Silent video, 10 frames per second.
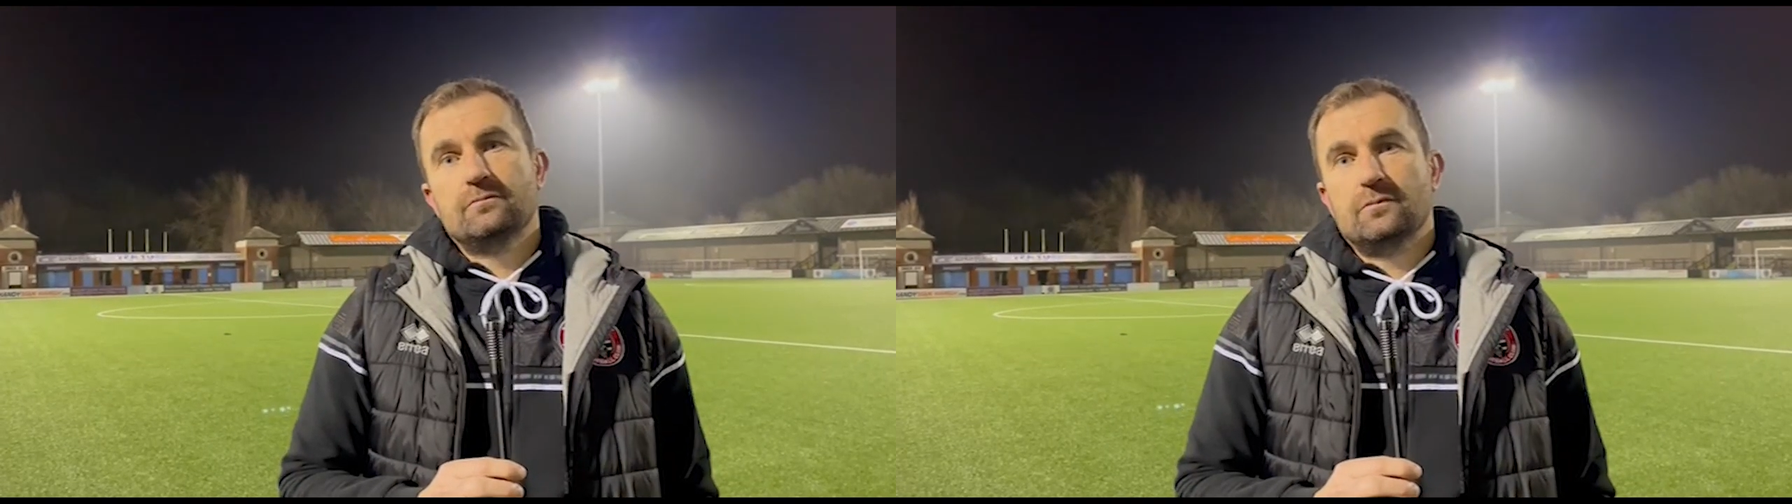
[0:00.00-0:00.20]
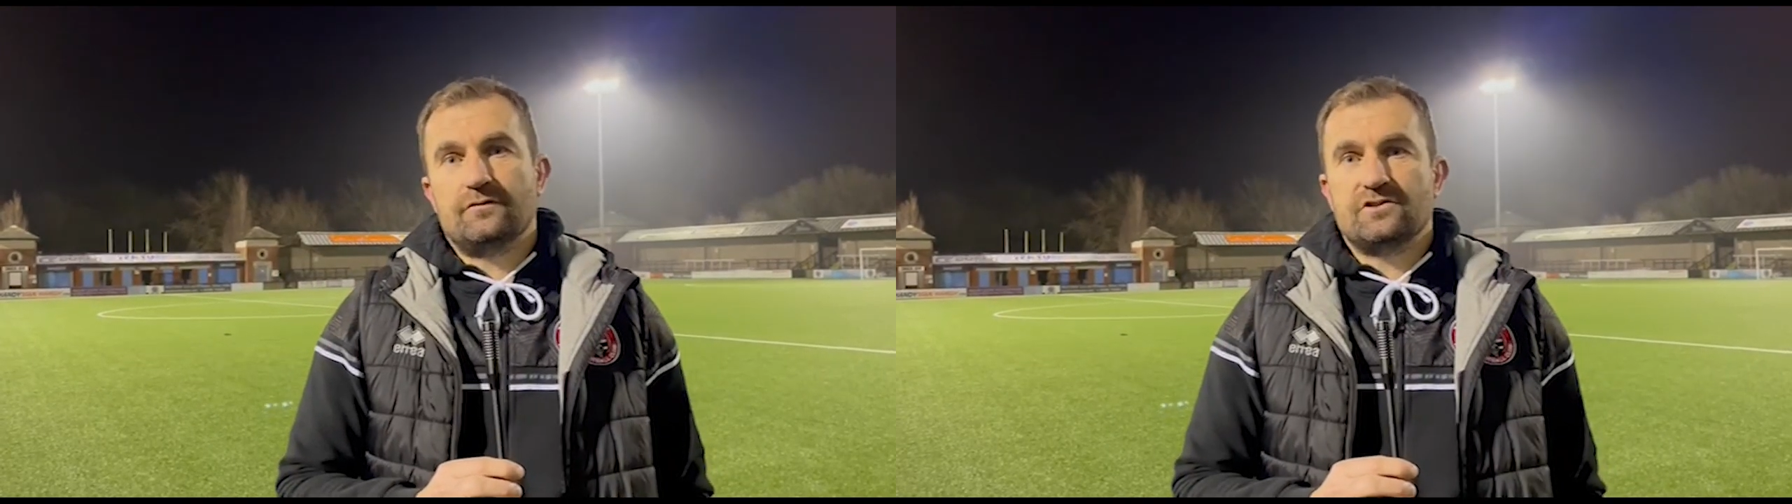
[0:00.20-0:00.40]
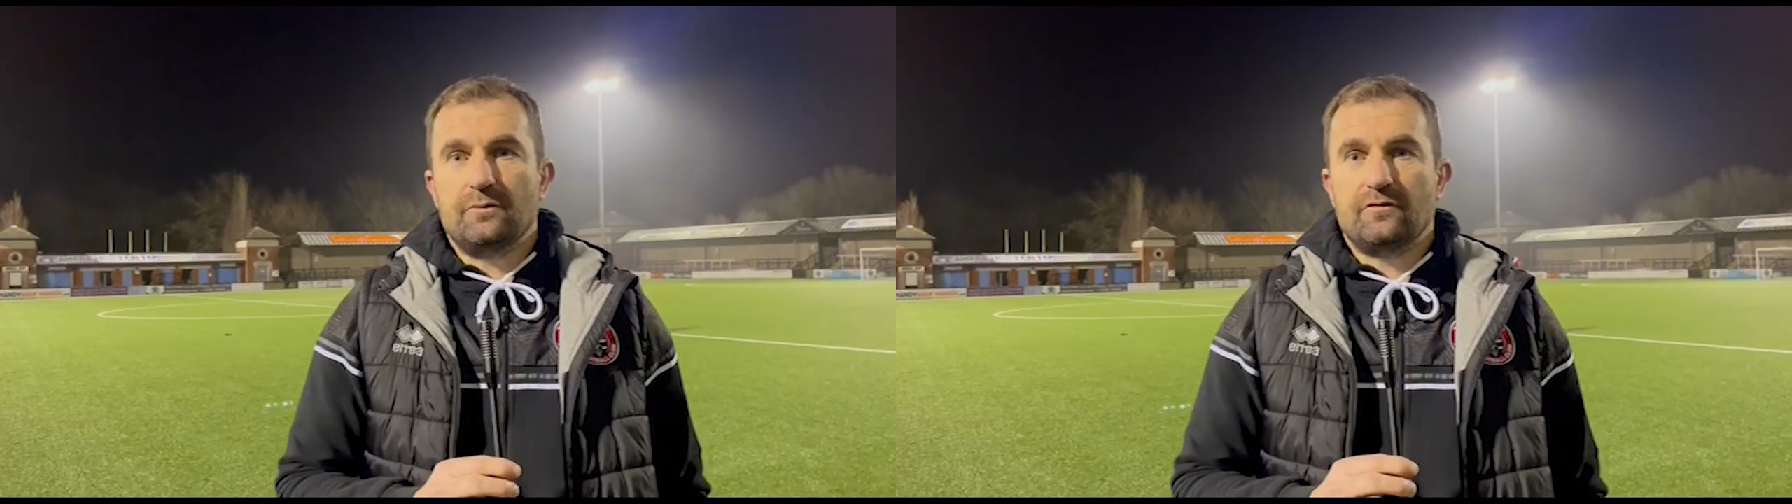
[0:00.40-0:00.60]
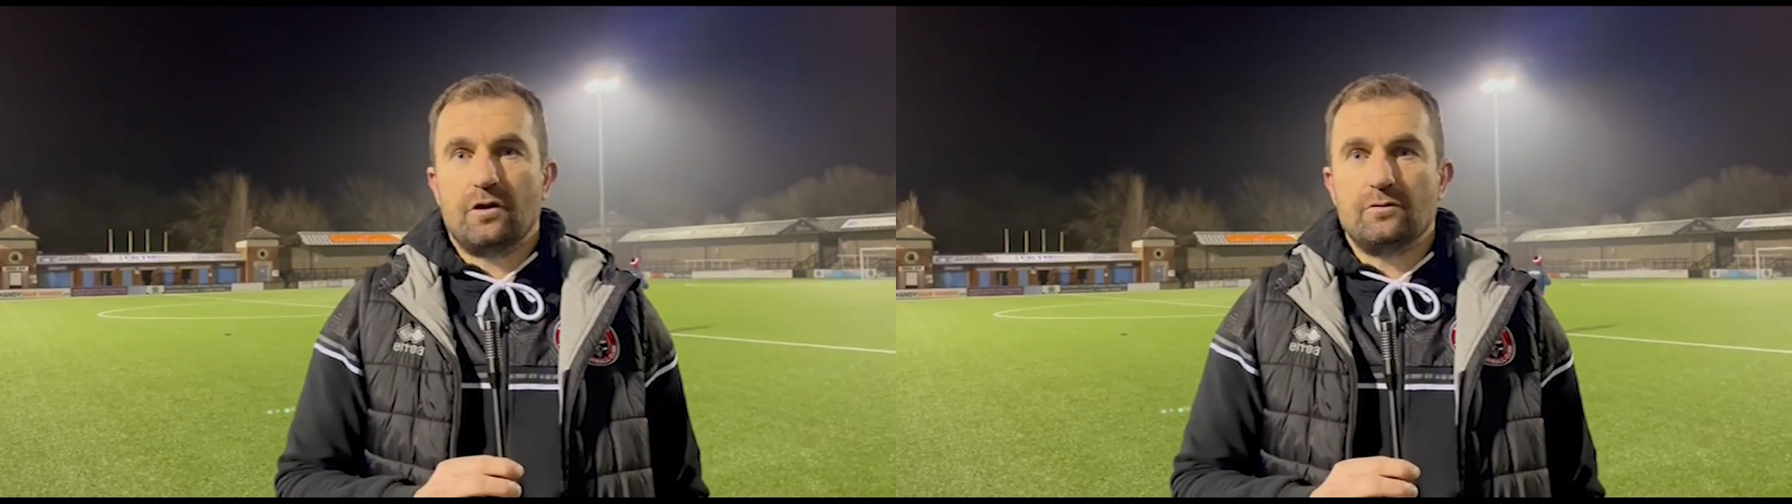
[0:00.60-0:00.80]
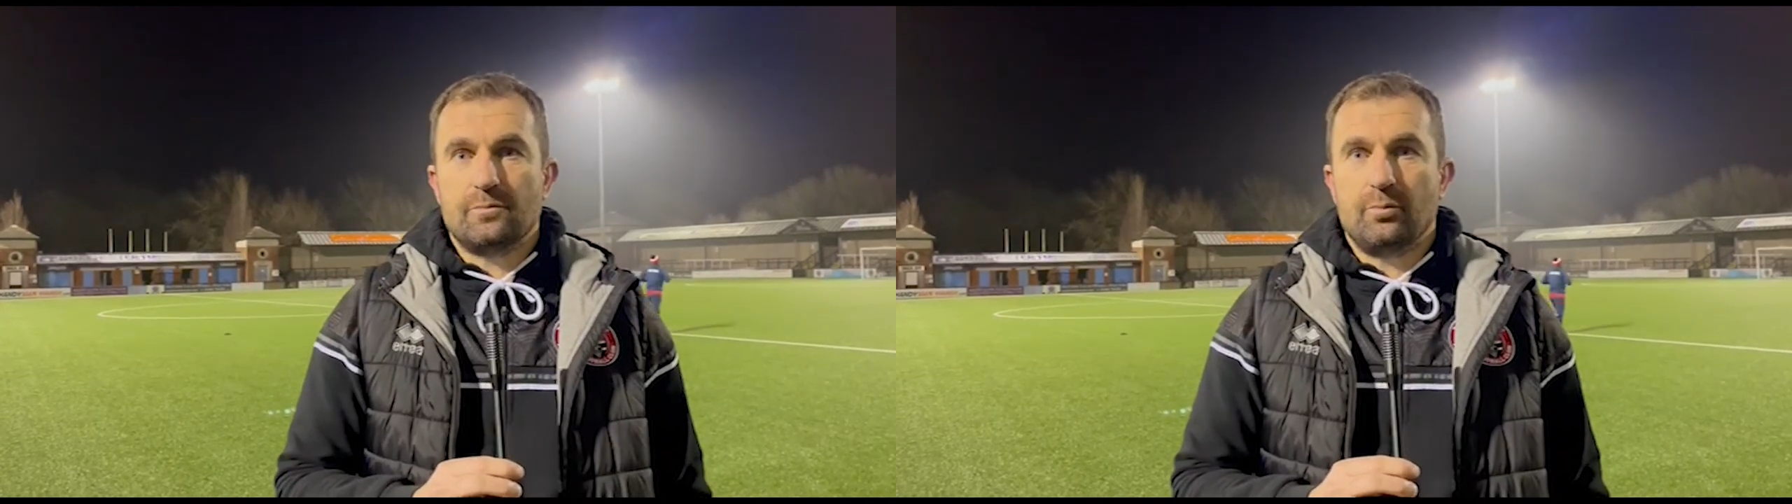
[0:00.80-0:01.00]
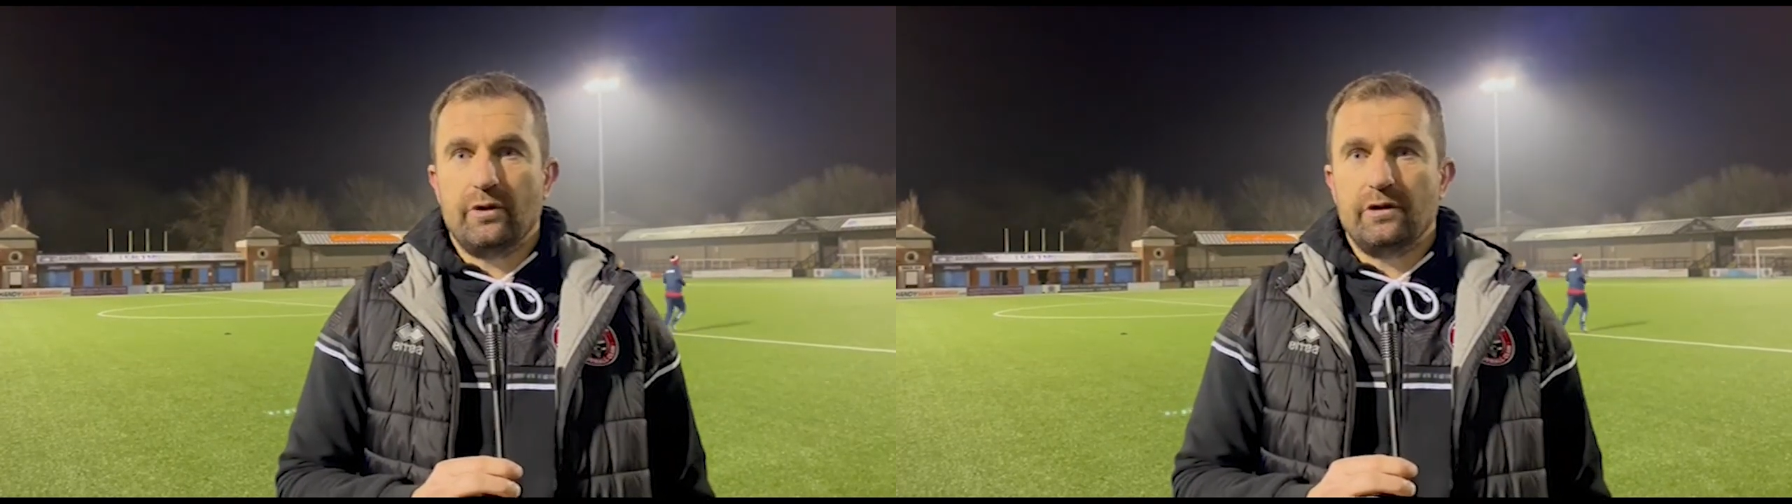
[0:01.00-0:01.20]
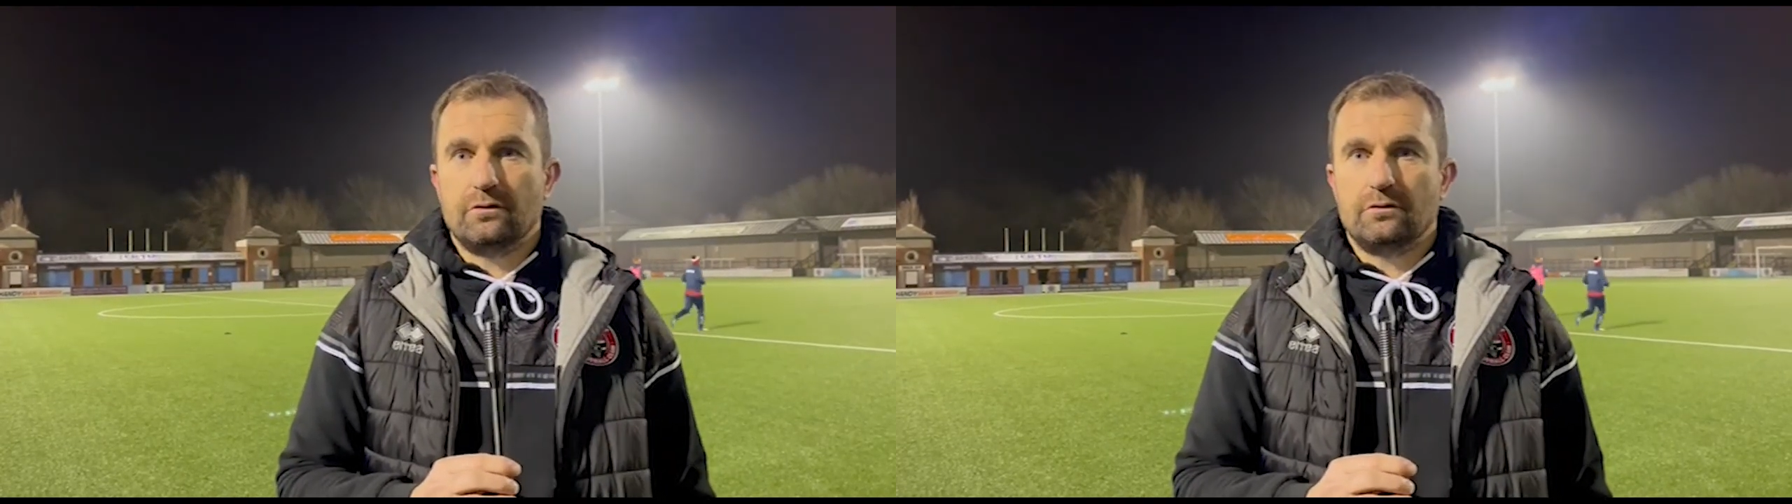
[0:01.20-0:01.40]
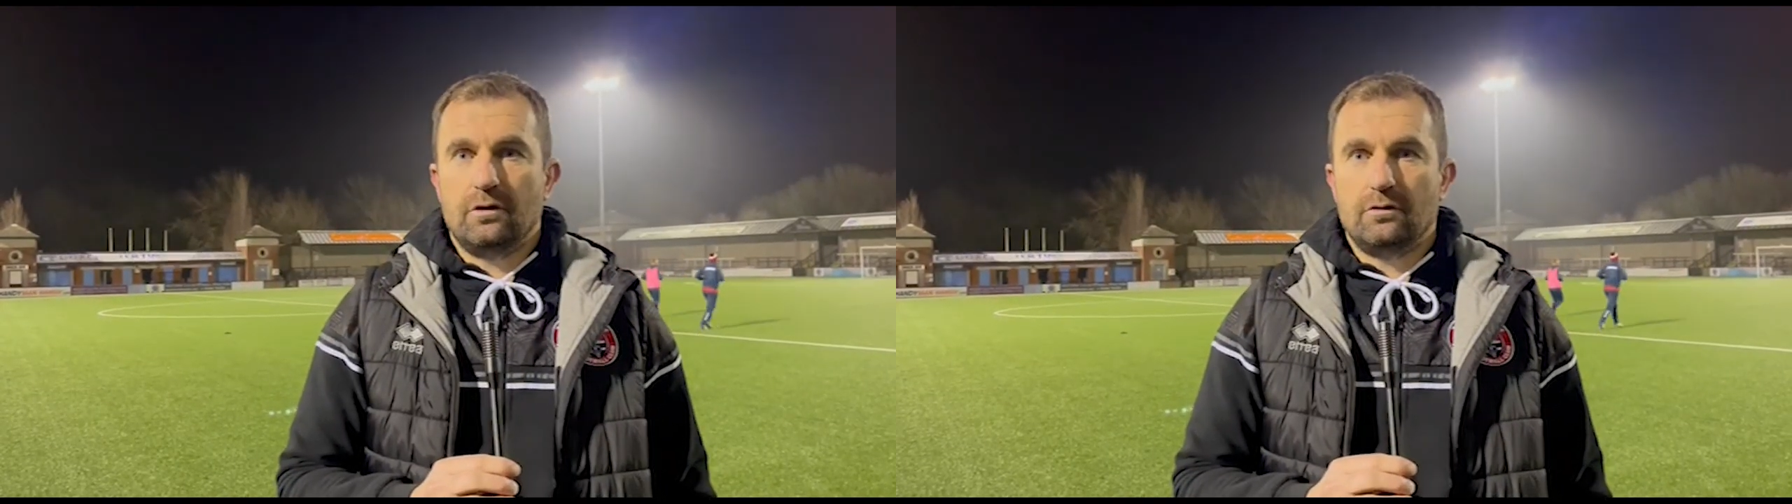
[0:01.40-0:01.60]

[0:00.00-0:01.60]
obviously we've closed a point on